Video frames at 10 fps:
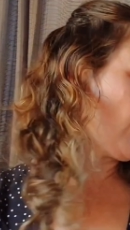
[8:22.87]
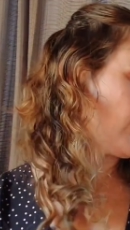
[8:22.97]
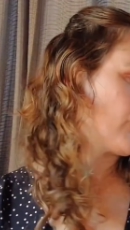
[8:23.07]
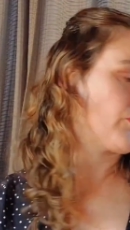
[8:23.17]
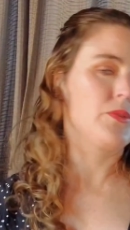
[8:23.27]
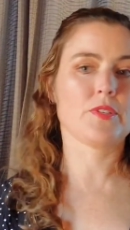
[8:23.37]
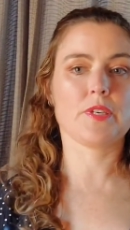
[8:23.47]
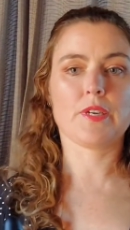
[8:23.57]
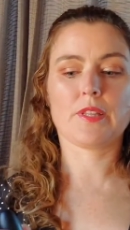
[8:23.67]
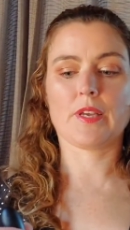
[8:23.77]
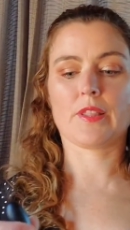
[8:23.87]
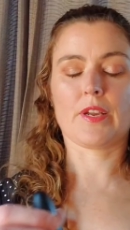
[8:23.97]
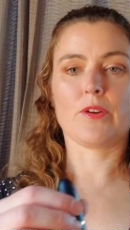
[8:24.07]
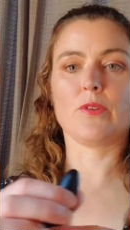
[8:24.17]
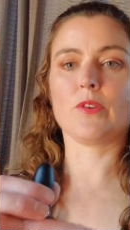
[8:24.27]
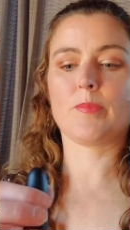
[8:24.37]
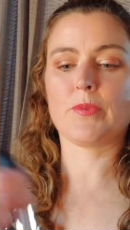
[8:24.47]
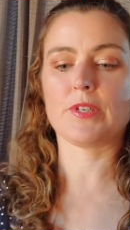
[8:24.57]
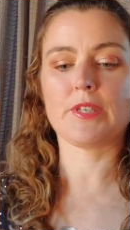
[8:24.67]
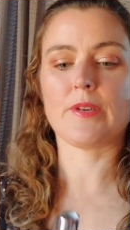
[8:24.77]
I do think that they look
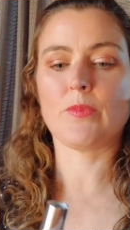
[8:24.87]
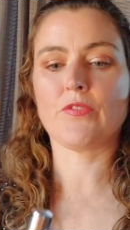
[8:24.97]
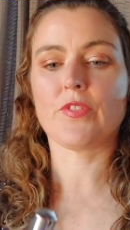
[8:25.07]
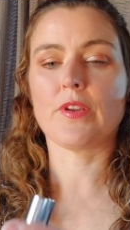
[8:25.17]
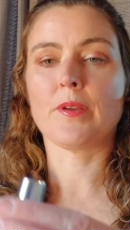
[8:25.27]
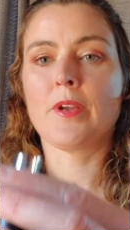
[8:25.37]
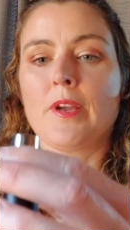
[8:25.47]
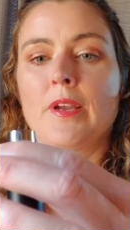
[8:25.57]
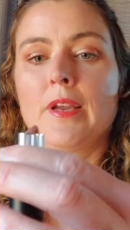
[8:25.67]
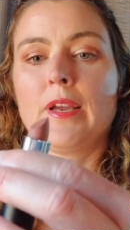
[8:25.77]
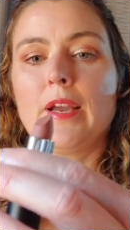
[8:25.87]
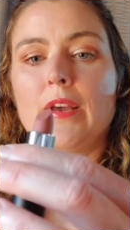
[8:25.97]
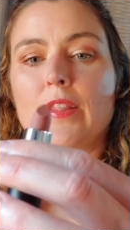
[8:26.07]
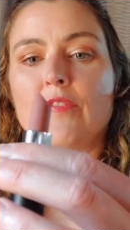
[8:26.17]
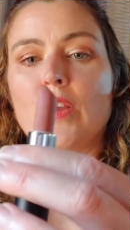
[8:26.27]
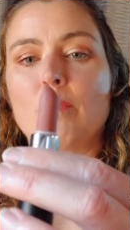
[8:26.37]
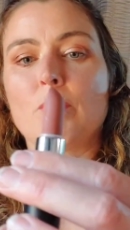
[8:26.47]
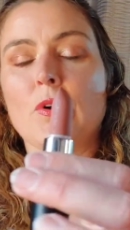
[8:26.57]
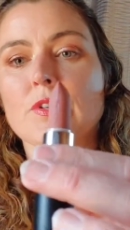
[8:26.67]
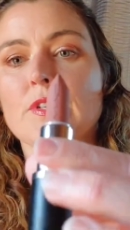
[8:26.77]
pretty with how they've
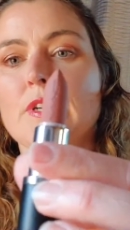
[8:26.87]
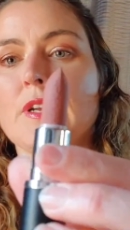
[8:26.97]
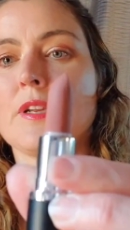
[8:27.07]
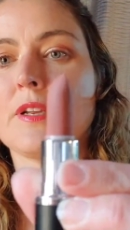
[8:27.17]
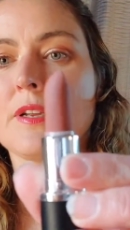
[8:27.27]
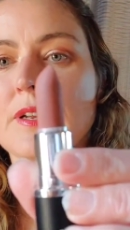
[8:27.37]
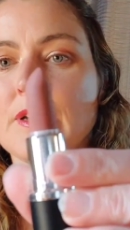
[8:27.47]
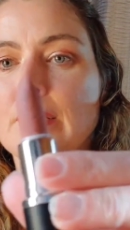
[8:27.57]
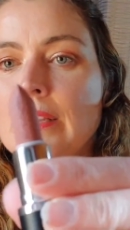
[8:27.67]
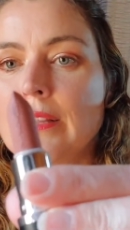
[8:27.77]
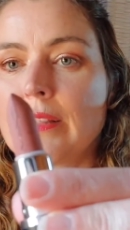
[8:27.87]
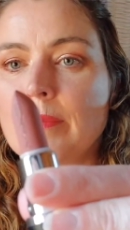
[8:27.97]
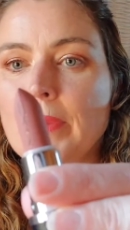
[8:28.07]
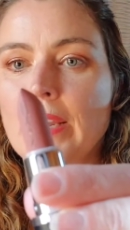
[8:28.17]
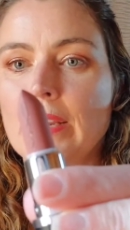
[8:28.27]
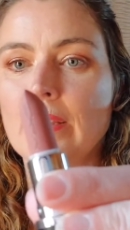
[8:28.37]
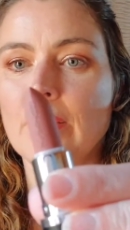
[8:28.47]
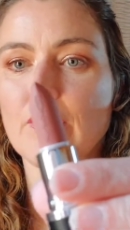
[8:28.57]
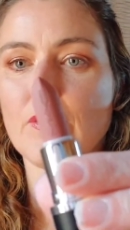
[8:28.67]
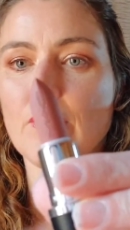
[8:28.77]
embossed the MAC
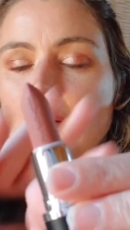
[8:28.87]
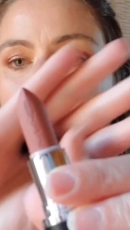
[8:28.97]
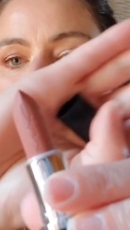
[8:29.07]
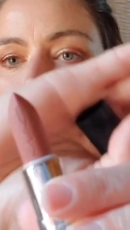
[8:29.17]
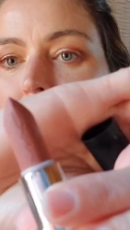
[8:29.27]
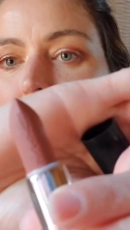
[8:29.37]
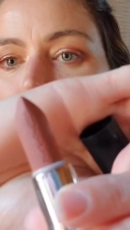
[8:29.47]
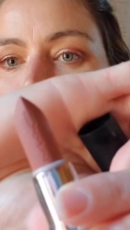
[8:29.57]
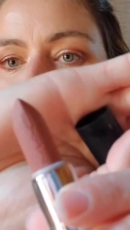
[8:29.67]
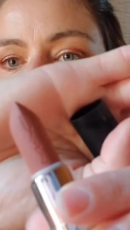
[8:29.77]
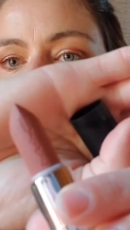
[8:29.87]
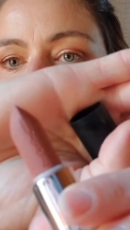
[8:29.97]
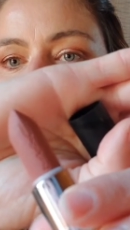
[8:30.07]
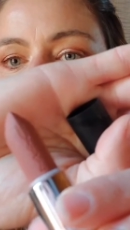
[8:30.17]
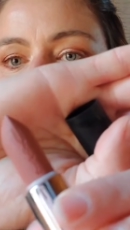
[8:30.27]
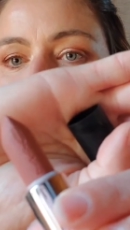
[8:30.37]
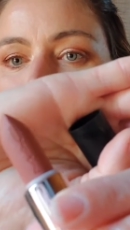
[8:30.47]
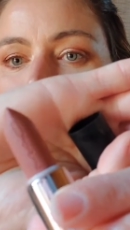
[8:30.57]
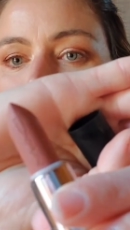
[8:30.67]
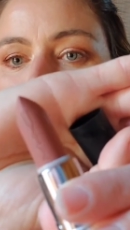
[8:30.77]
on the lipstick.
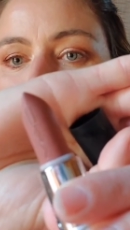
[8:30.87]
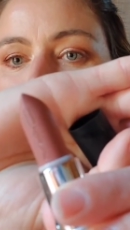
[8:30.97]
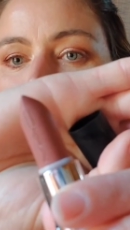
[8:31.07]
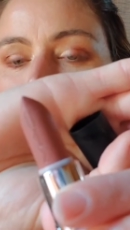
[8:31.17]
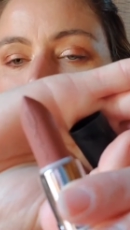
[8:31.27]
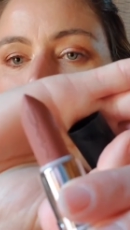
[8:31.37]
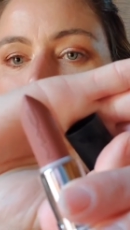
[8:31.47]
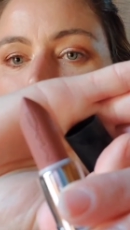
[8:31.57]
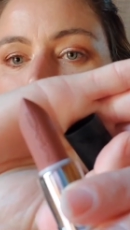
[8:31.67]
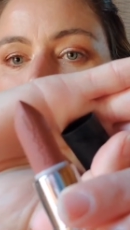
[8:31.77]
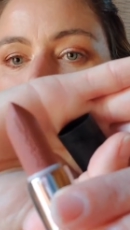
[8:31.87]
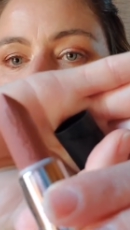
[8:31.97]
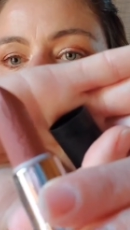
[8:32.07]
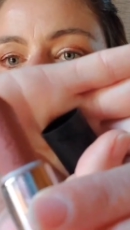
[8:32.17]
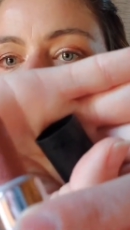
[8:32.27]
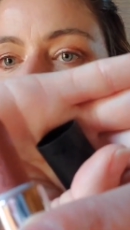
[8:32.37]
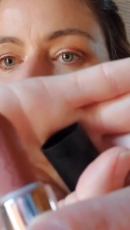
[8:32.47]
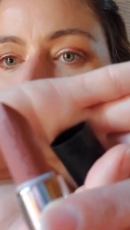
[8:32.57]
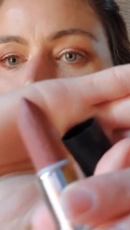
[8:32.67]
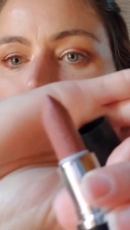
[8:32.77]
Sorry, that's not
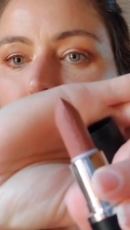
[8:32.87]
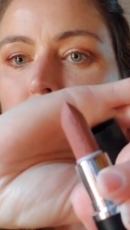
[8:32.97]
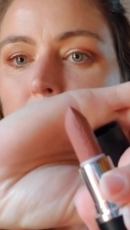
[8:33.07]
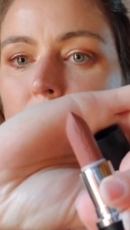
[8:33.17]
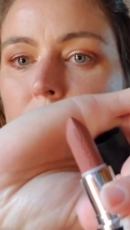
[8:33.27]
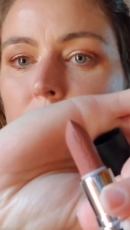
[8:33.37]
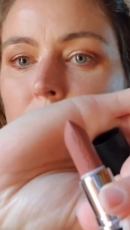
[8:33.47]
showing up too well.